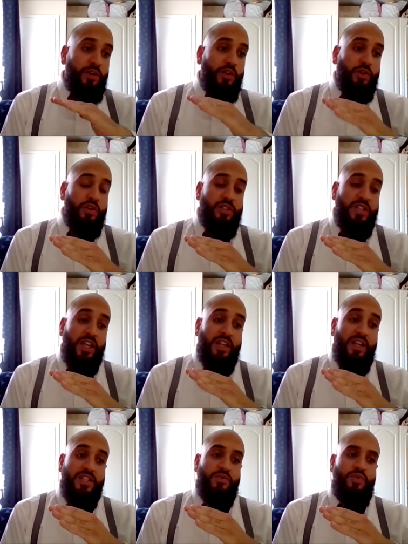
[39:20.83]
You could take
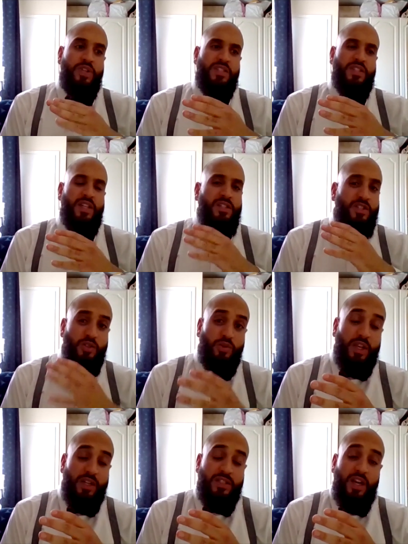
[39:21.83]
less risks and still
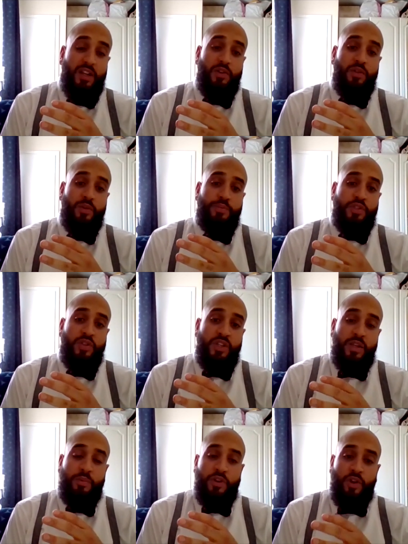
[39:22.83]
get a title
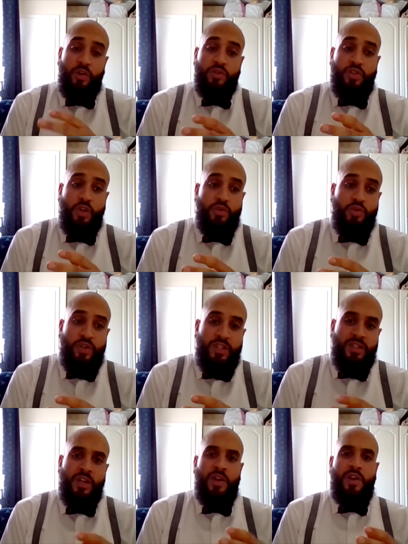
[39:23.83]
opportunity, but no, Joe
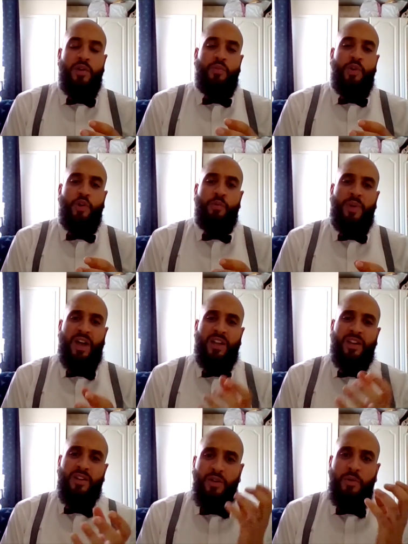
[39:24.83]
Joyce, real
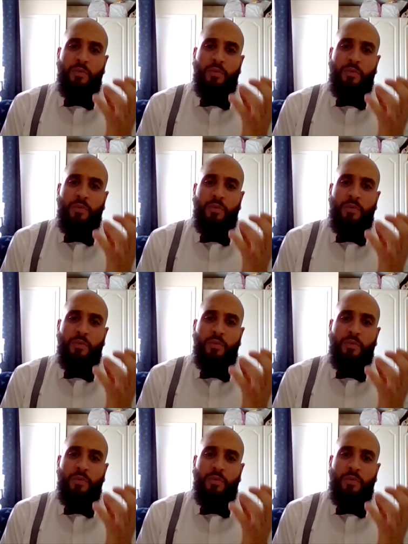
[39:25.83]
man,